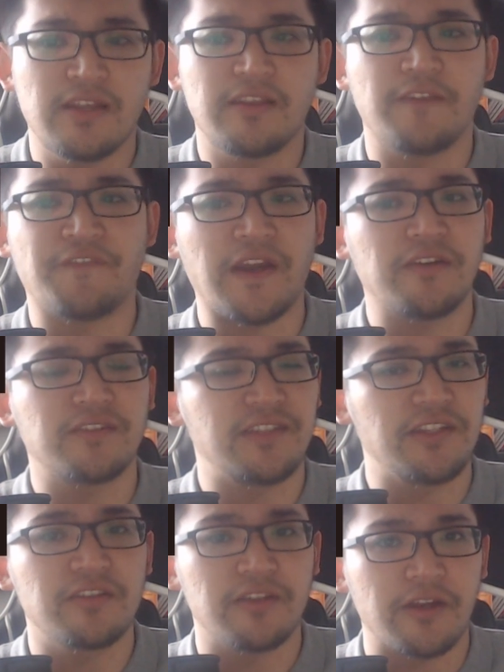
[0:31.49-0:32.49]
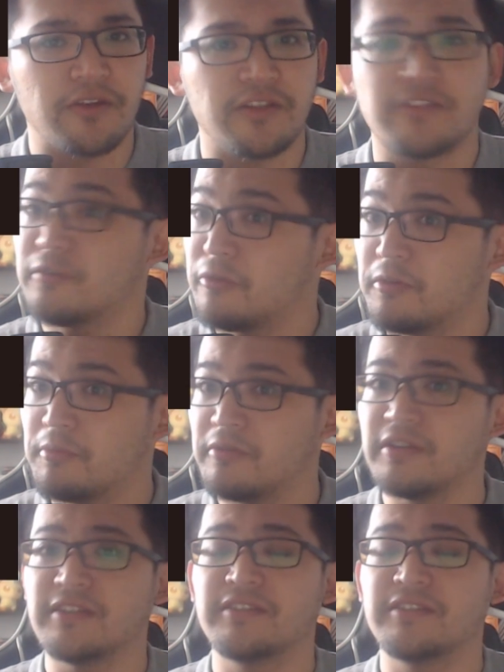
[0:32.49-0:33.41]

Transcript: The final singularity, Solomon,